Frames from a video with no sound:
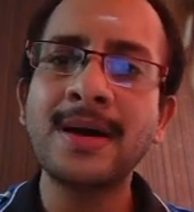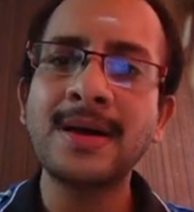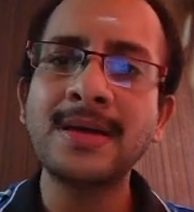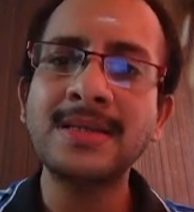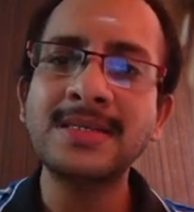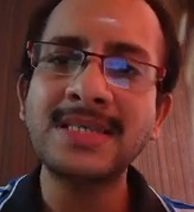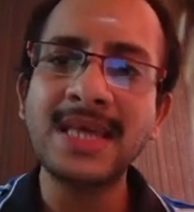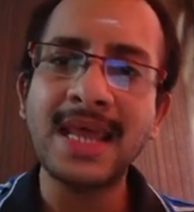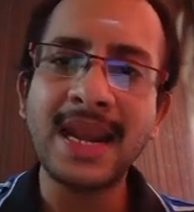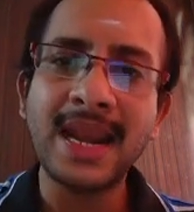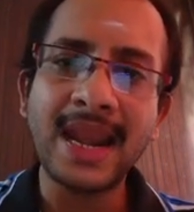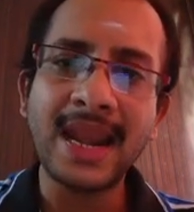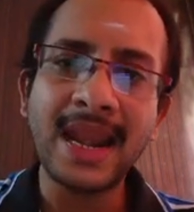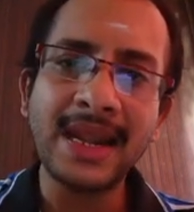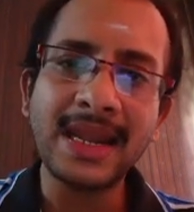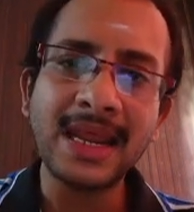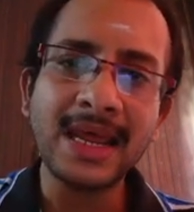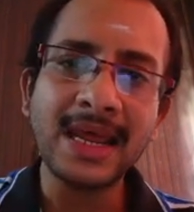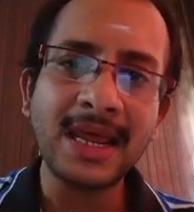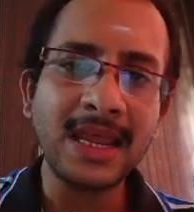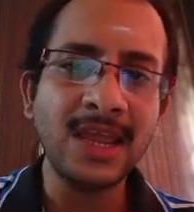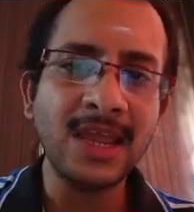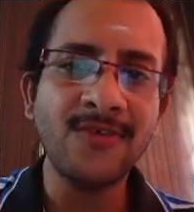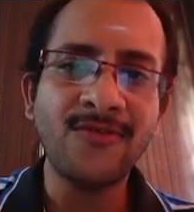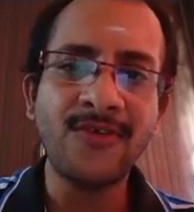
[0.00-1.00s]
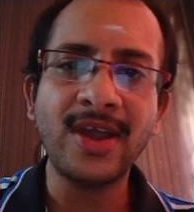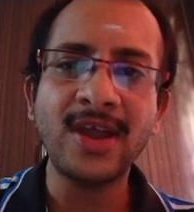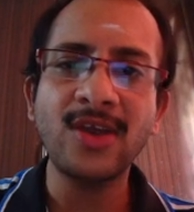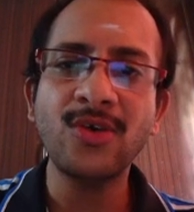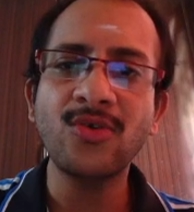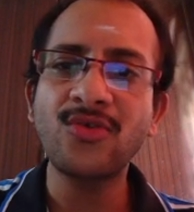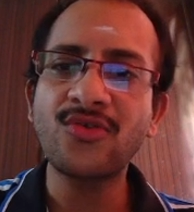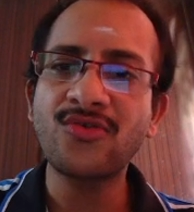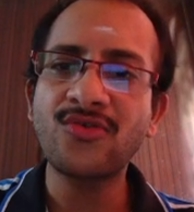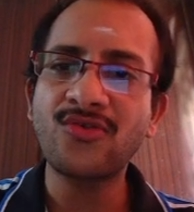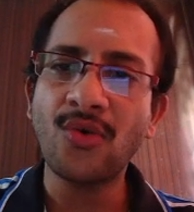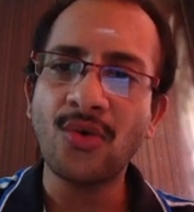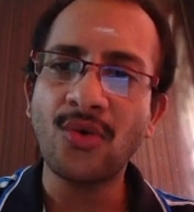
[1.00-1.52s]
generator, if I
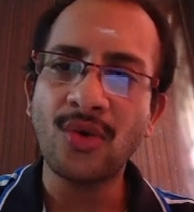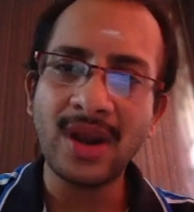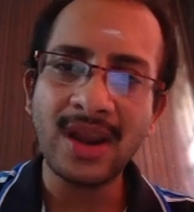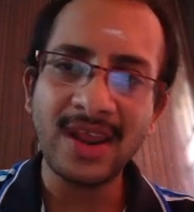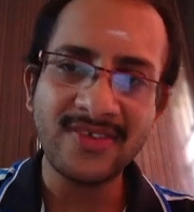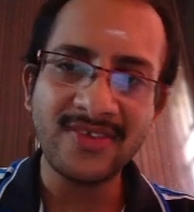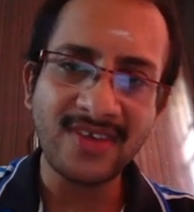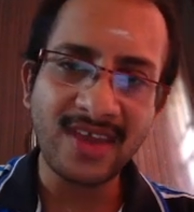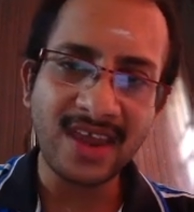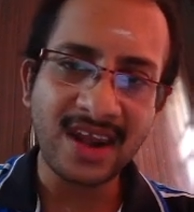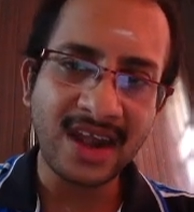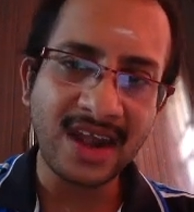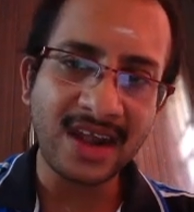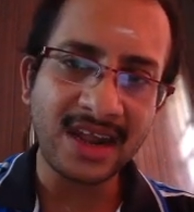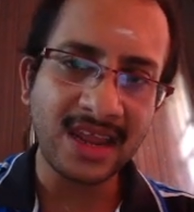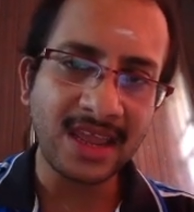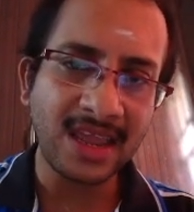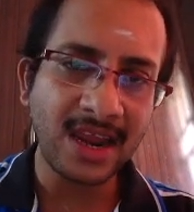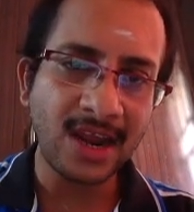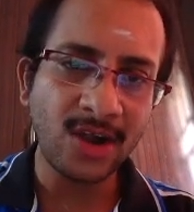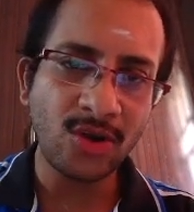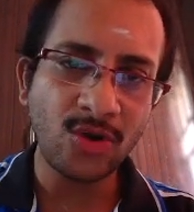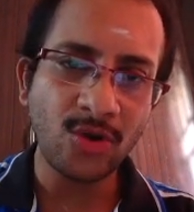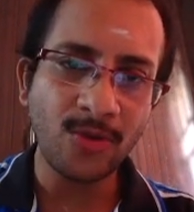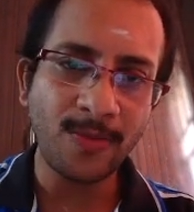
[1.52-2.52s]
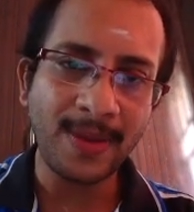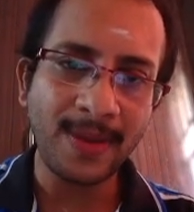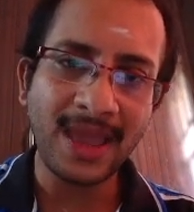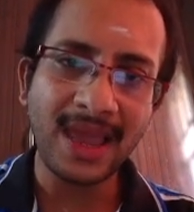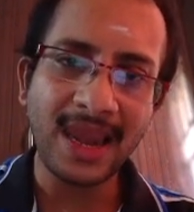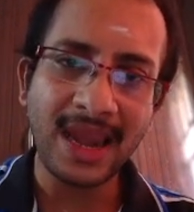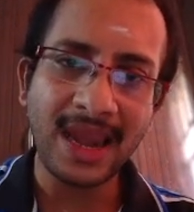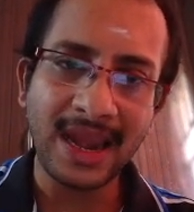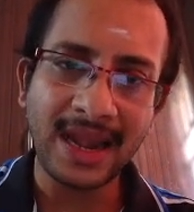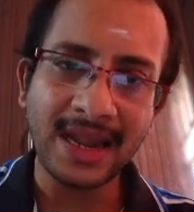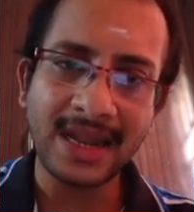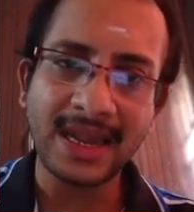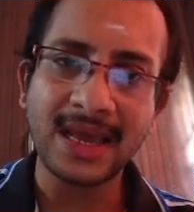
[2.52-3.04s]
use only generator A to B
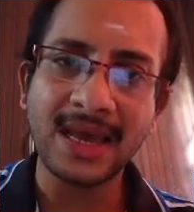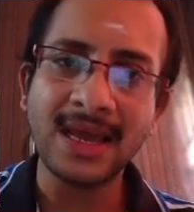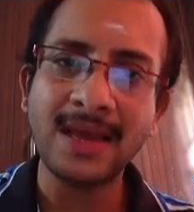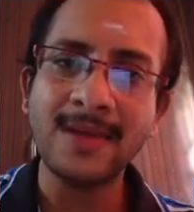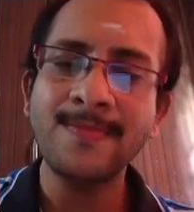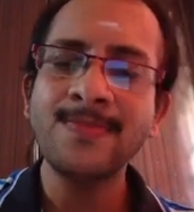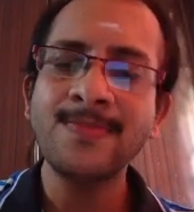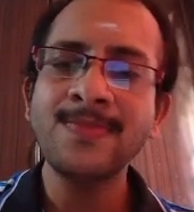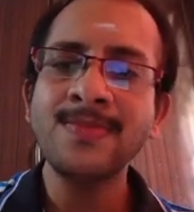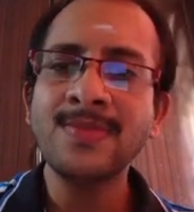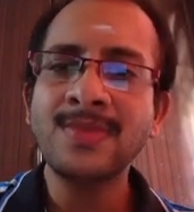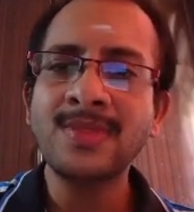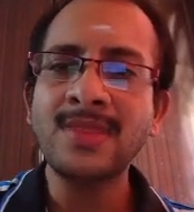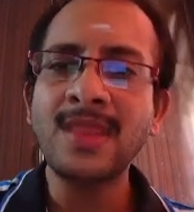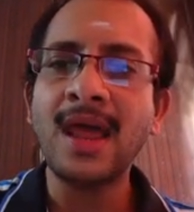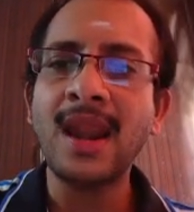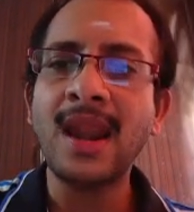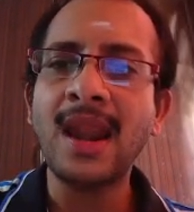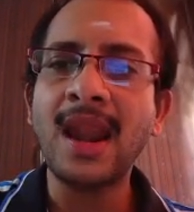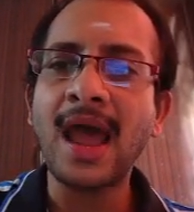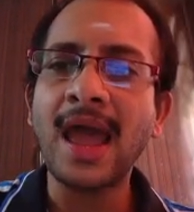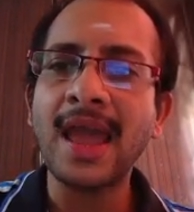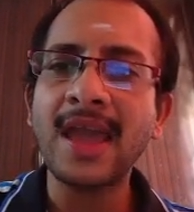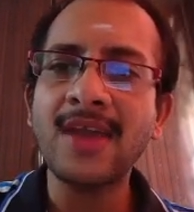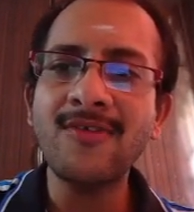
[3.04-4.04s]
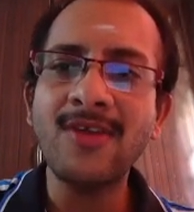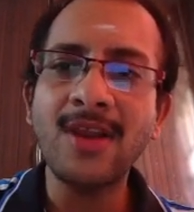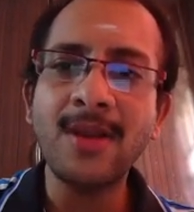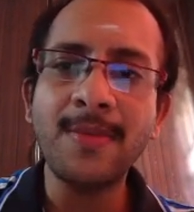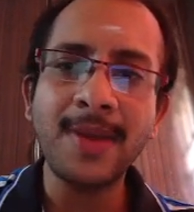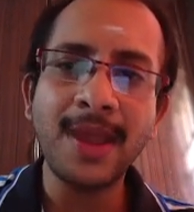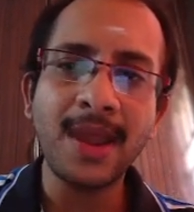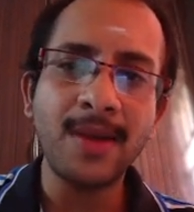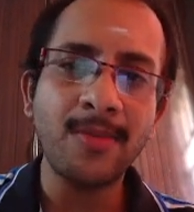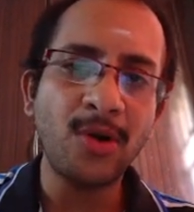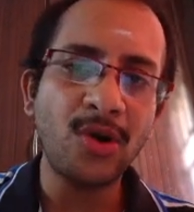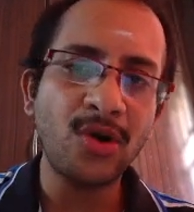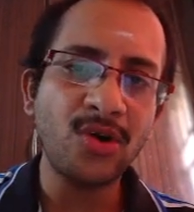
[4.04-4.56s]
later, then I will be
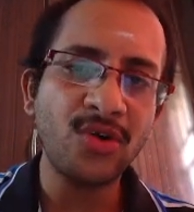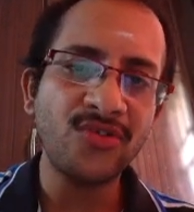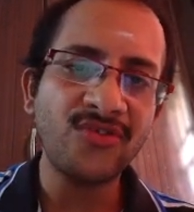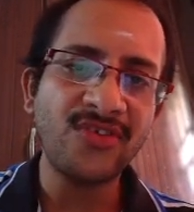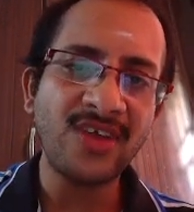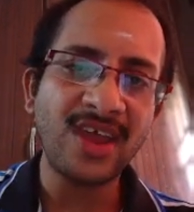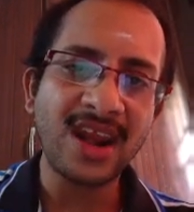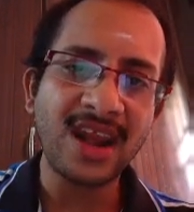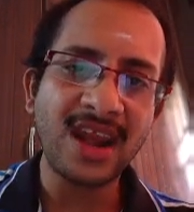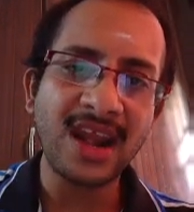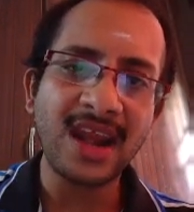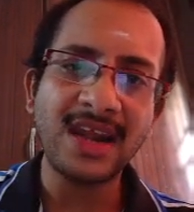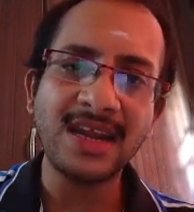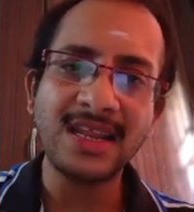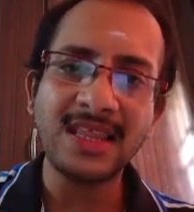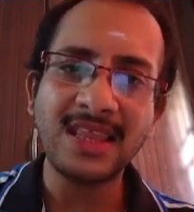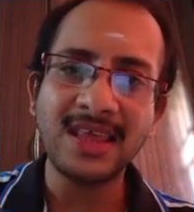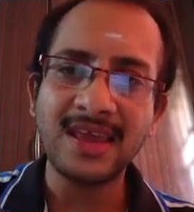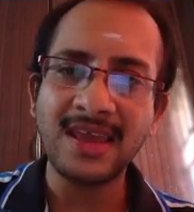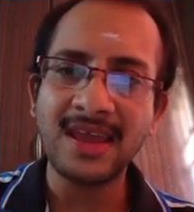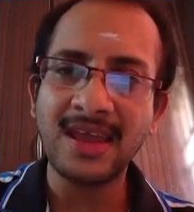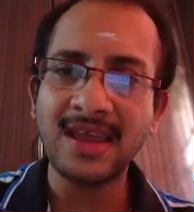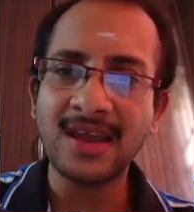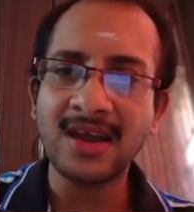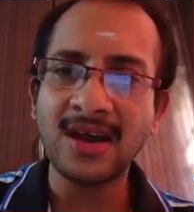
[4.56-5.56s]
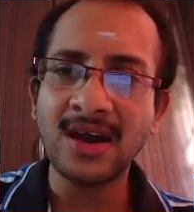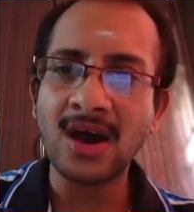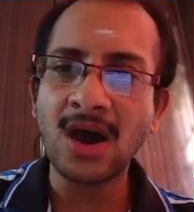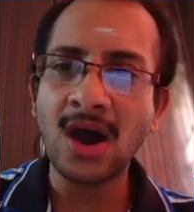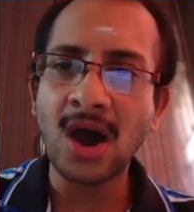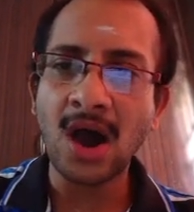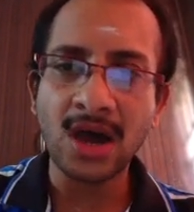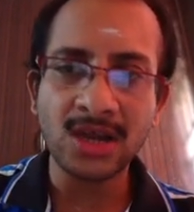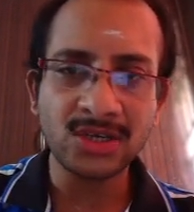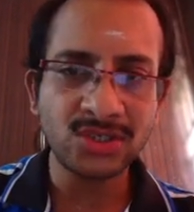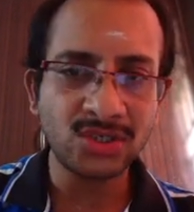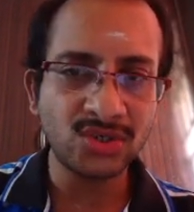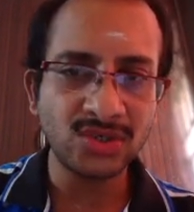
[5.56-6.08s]
able to generate the
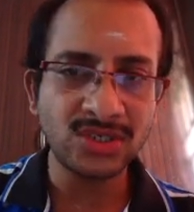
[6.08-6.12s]
horse to